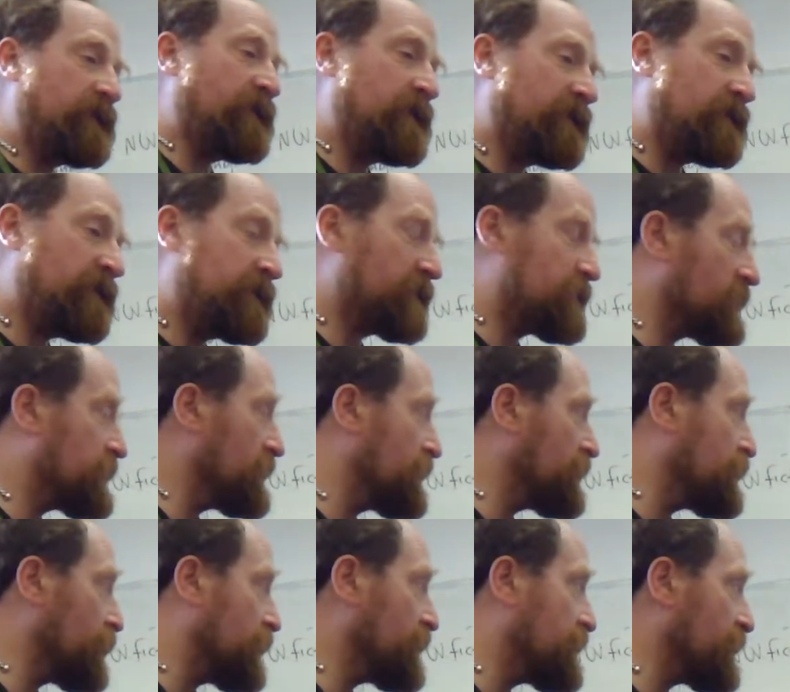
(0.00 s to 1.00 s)
and since the
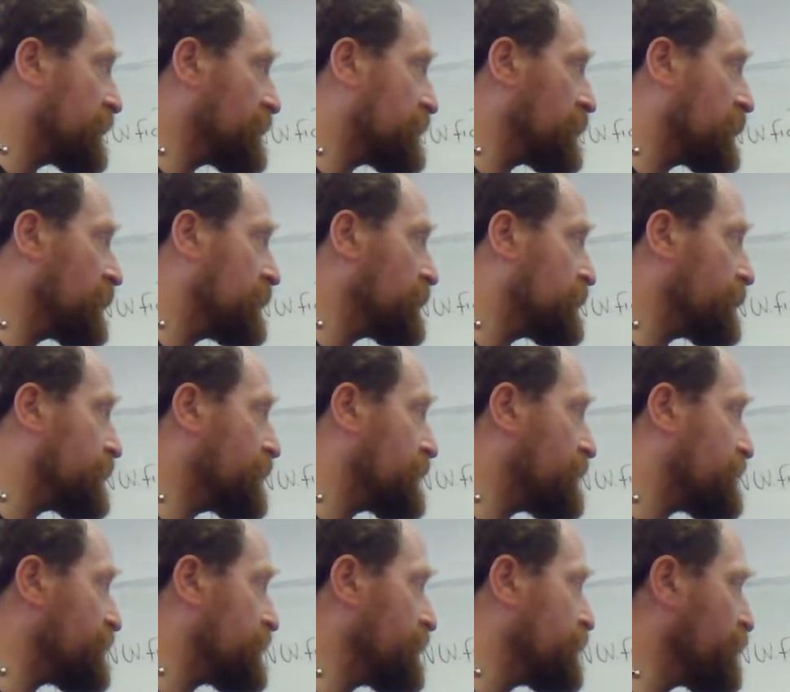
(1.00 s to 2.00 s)
early
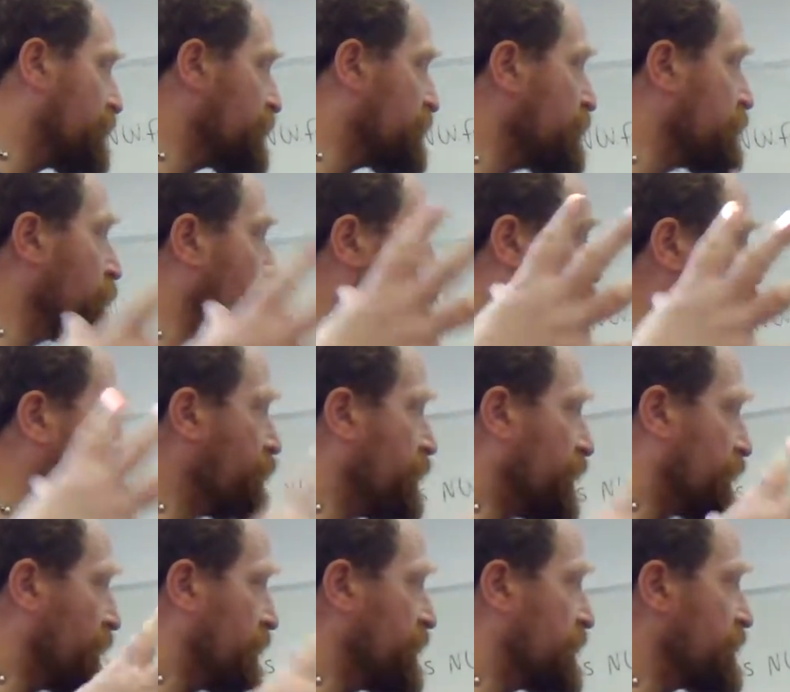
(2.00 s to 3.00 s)
20th century, to
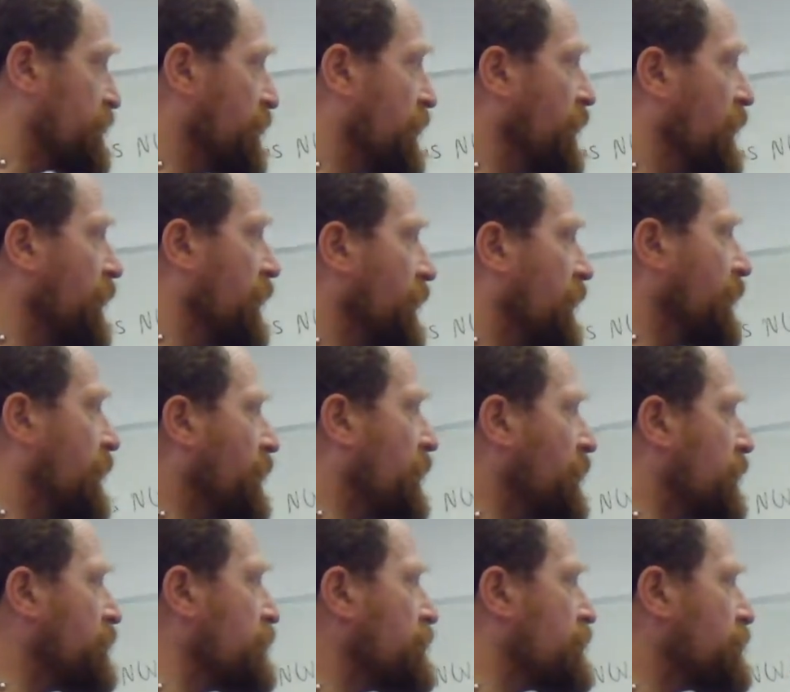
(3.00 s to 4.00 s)
congregate
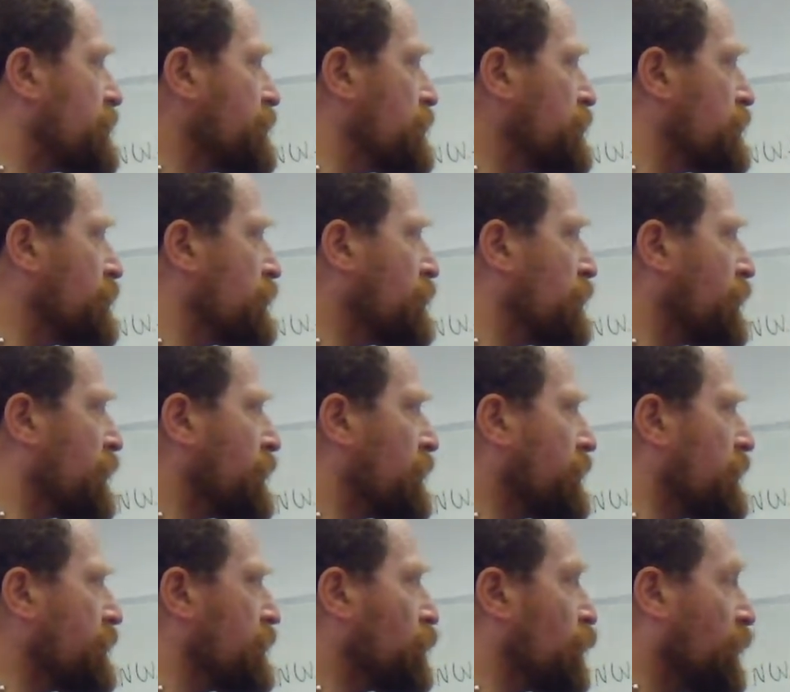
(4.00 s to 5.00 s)
into
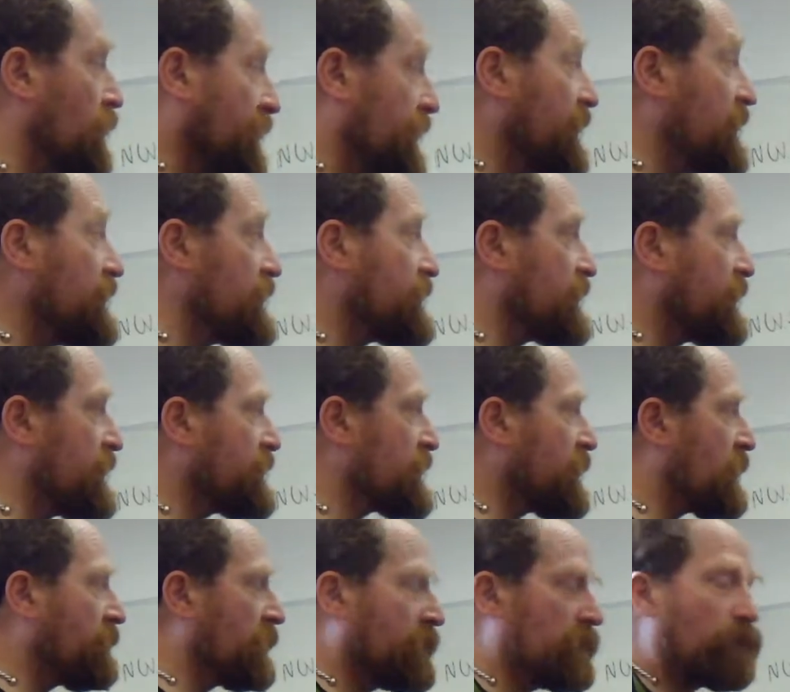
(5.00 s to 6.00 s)
what these days
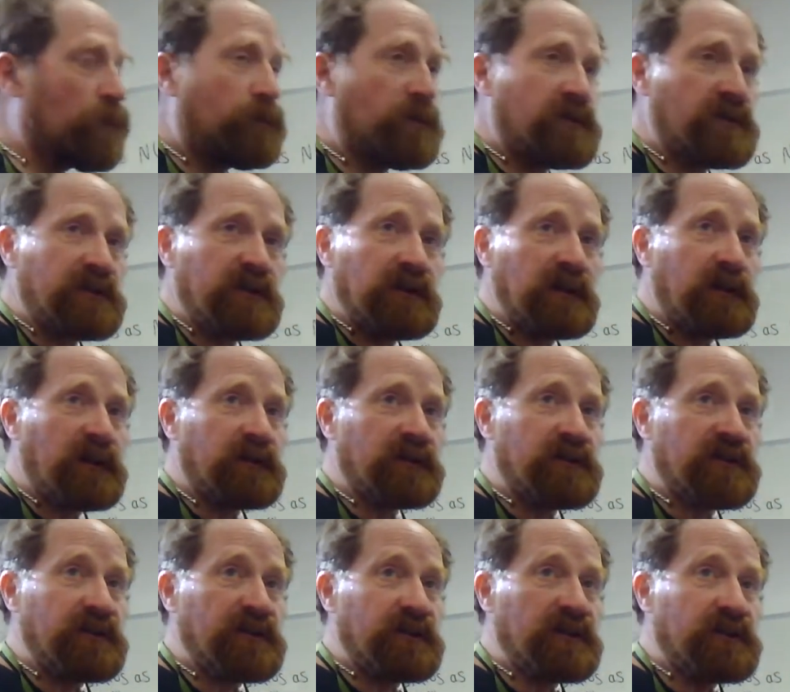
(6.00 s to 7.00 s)
are enormously large
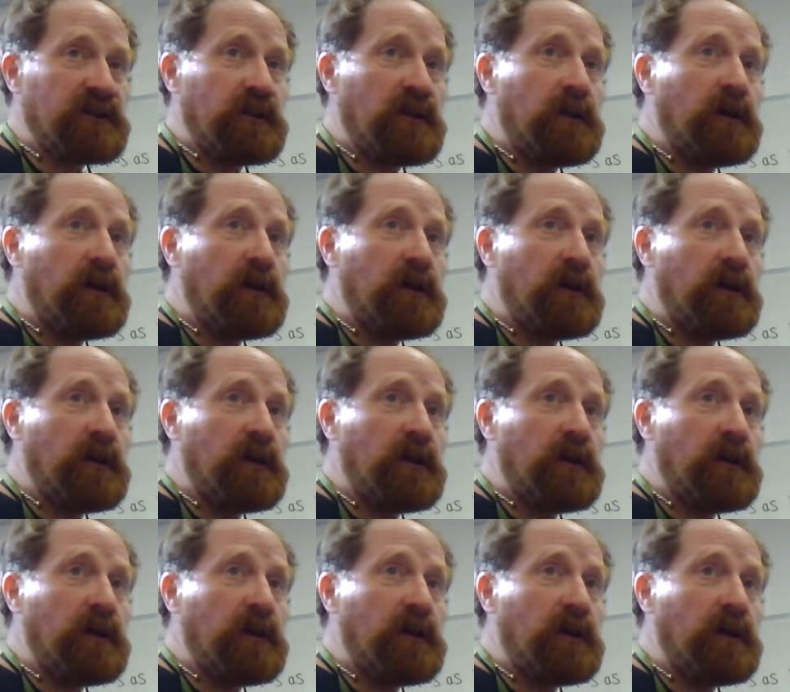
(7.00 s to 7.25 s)
cities.